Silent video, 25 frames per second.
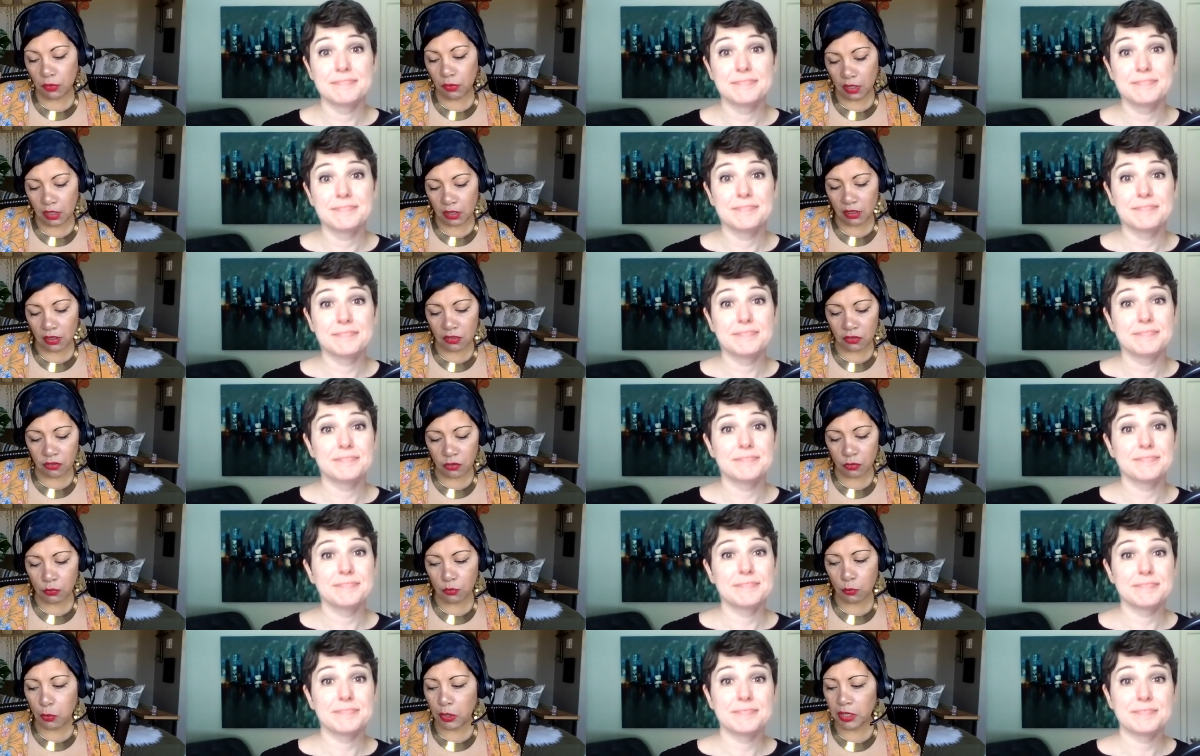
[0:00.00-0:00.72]
Speaker 1: uh,
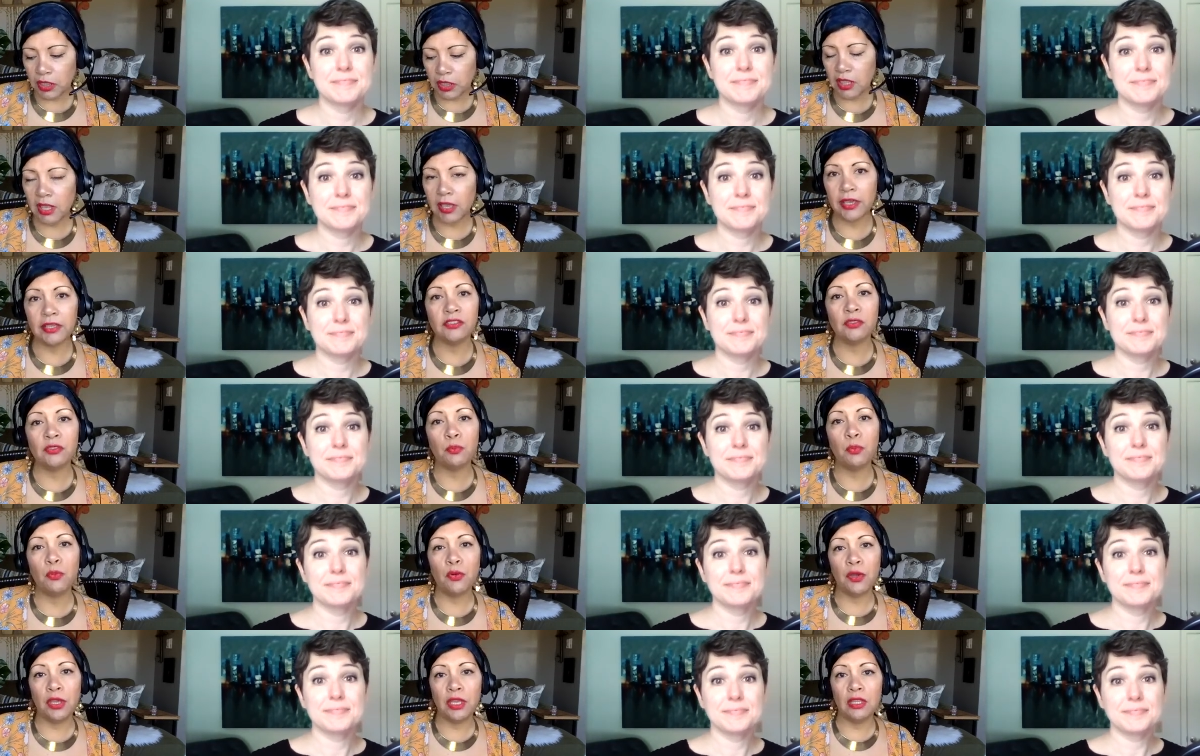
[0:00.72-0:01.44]
do one last
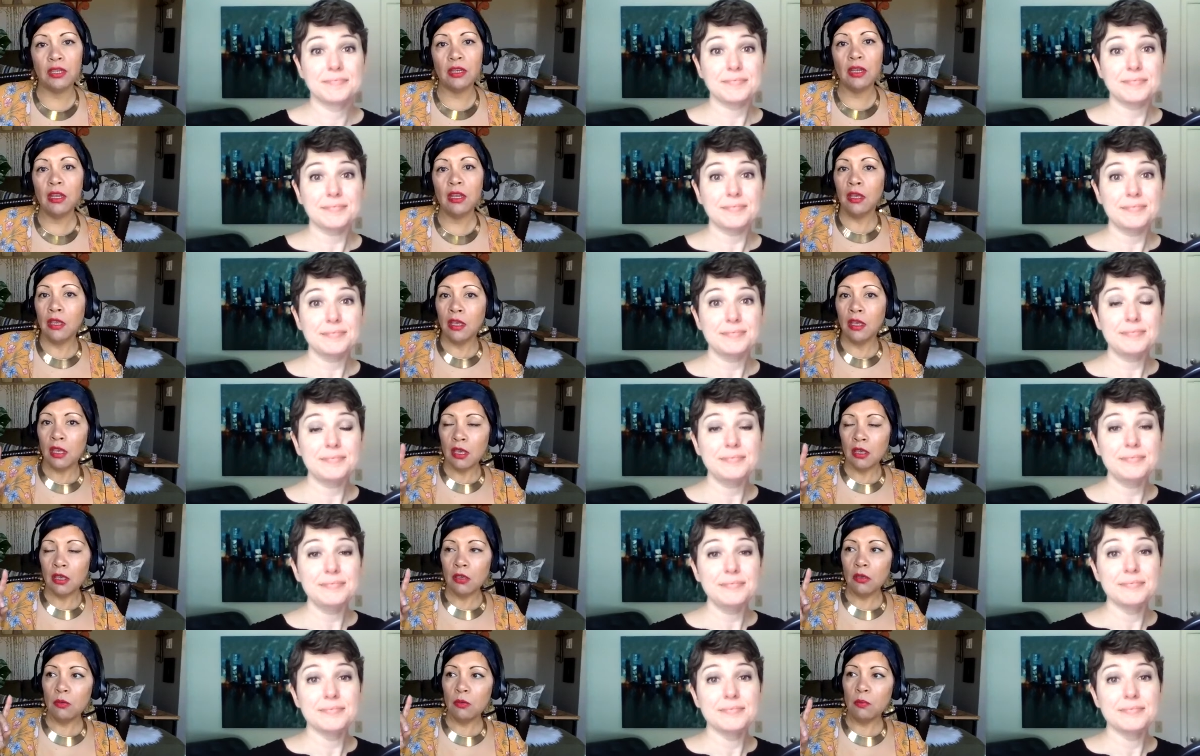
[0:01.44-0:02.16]
point.
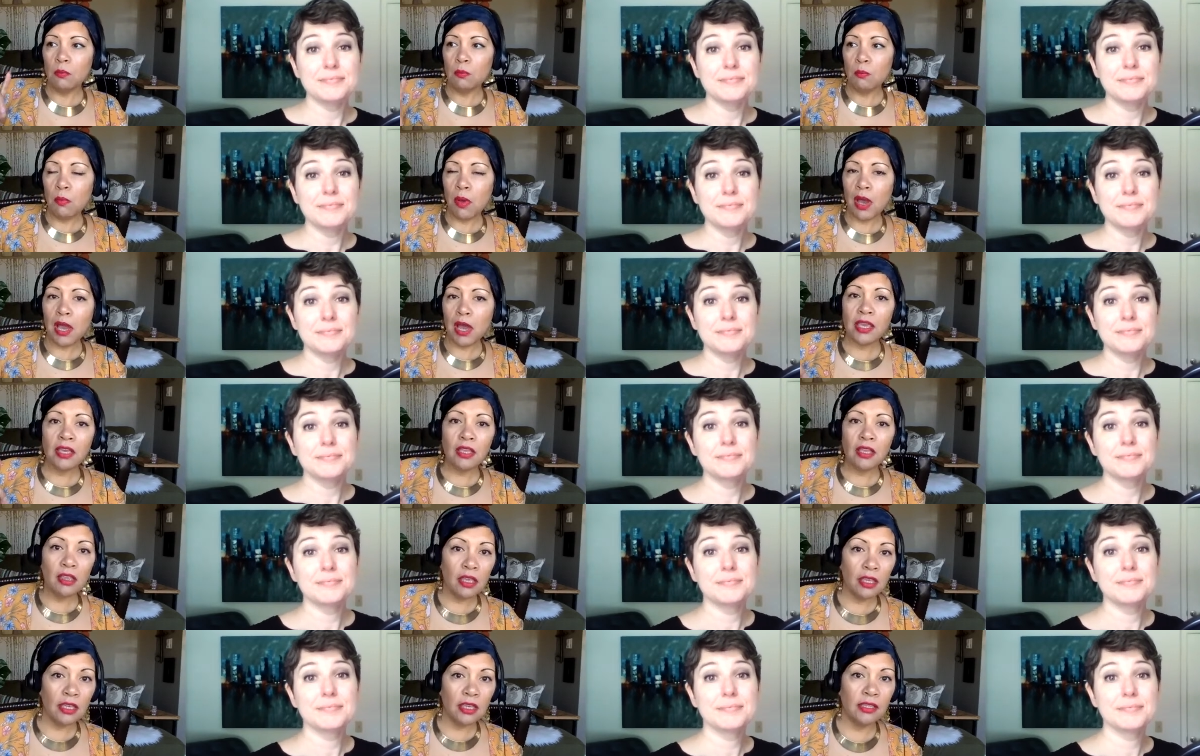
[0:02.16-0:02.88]
My
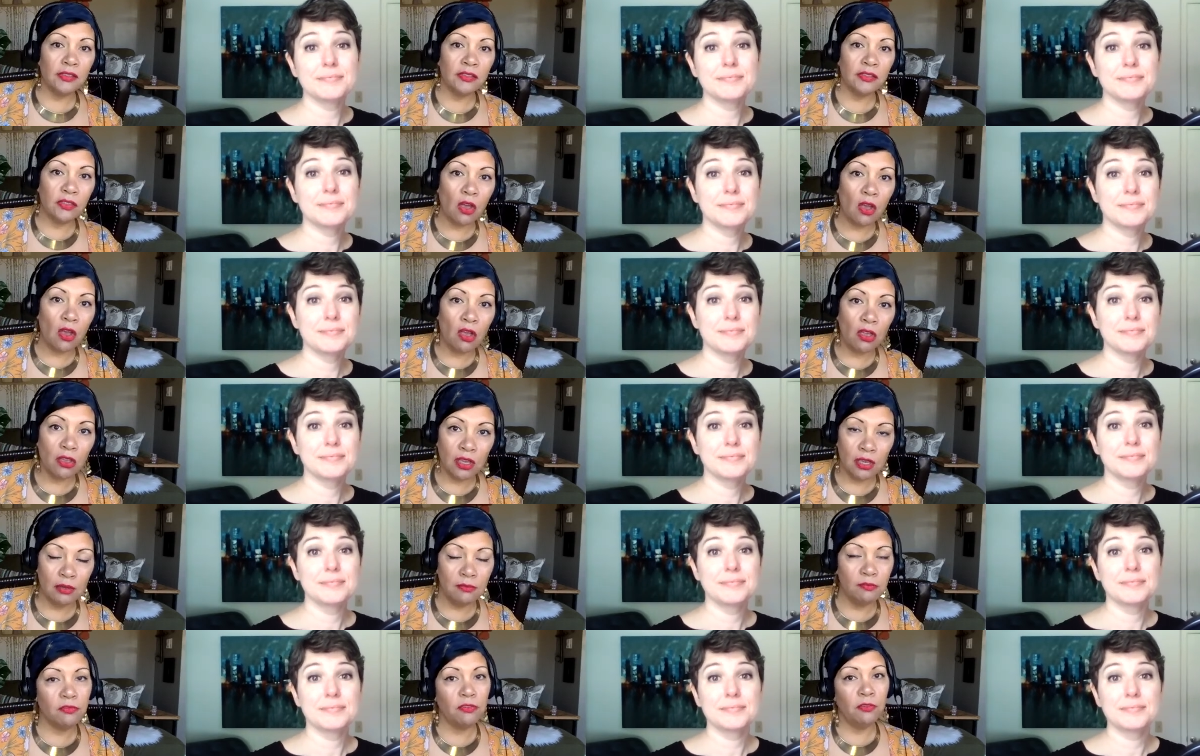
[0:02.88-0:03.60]
clients all
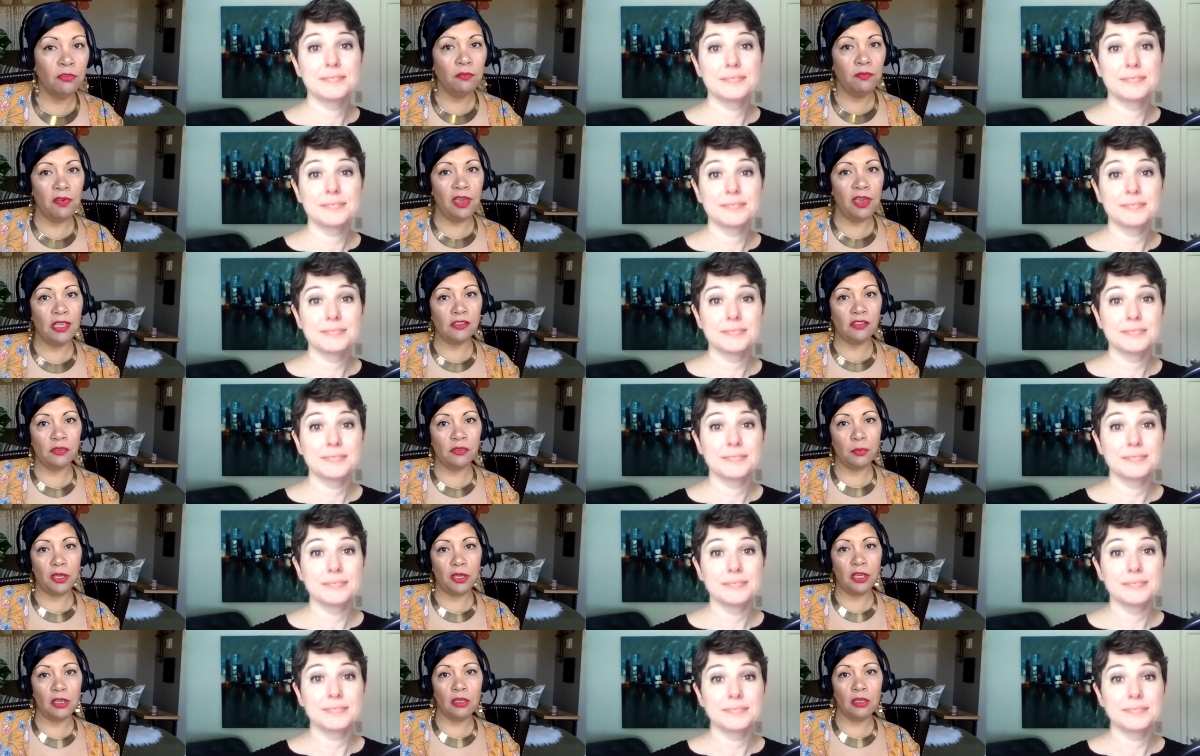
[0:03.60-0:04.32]
come from
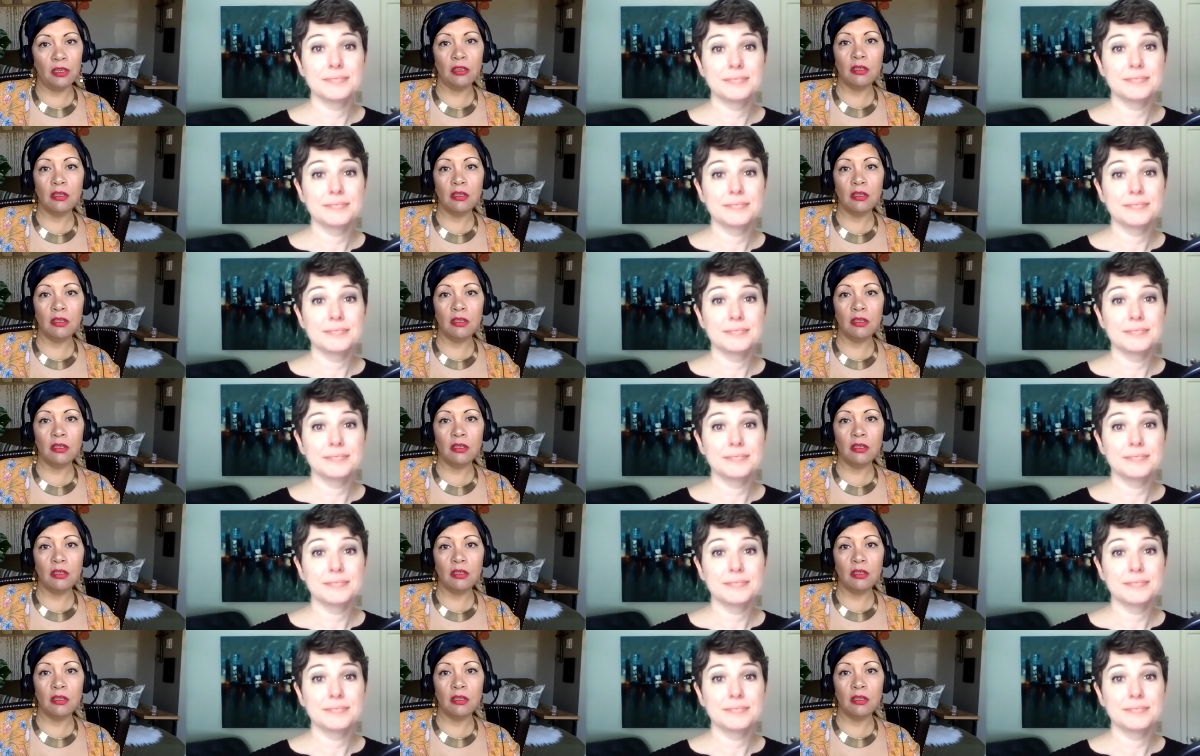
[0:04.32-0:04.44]
Facebook.